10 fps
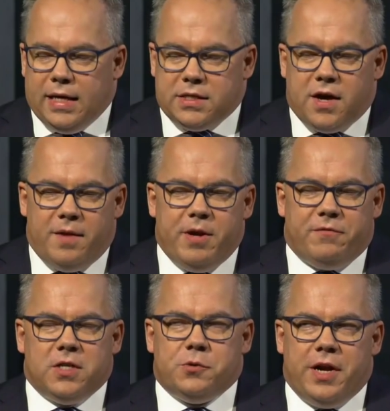It's got to
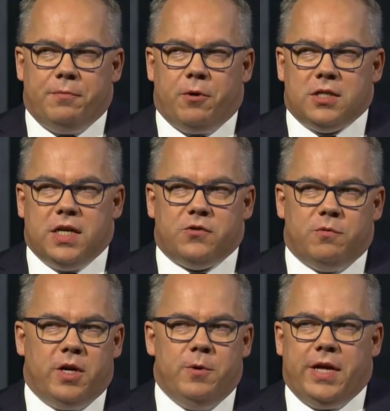be a frustrating
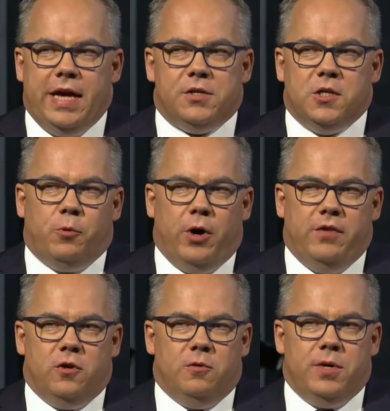process from a communications
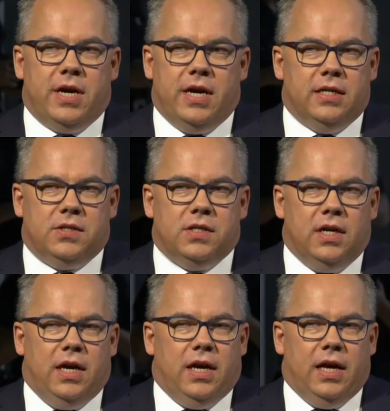point of view,
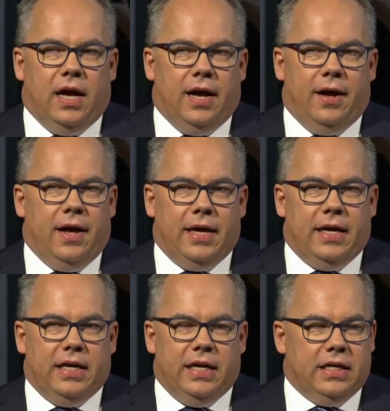because
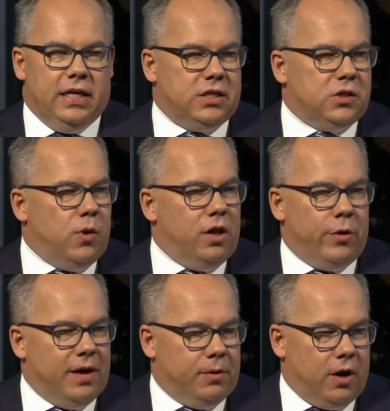it's
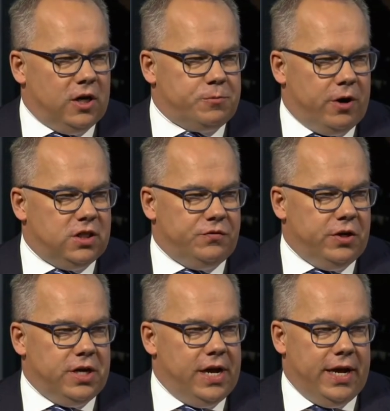swallowing up large parts
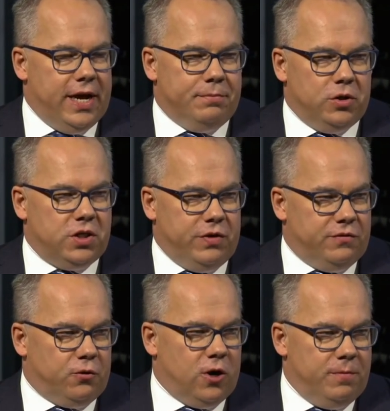of your day and most
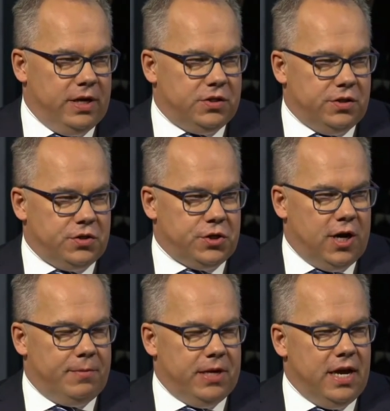of your foreign minister's
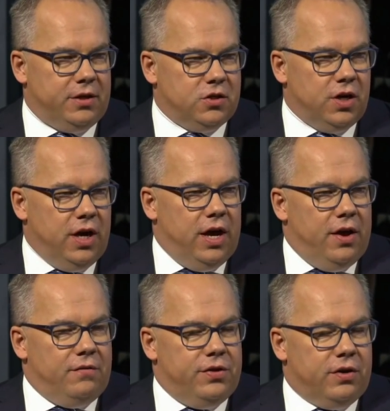job, and yet there's
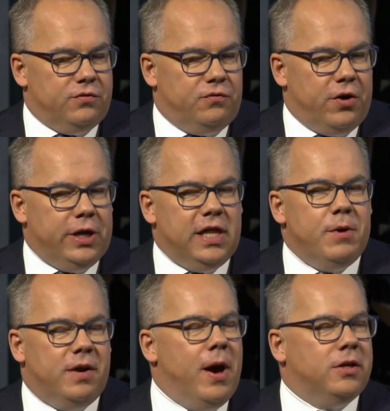very
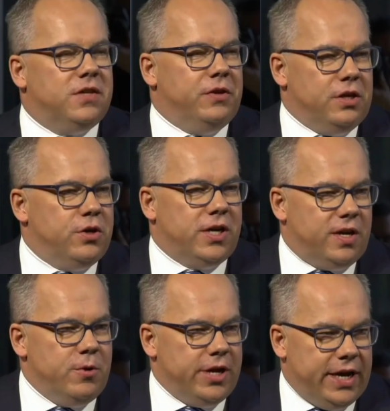limited amounts of it that you
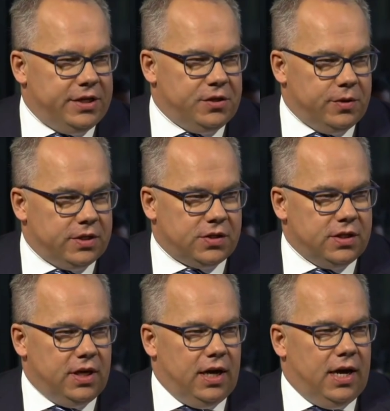could communicate to us.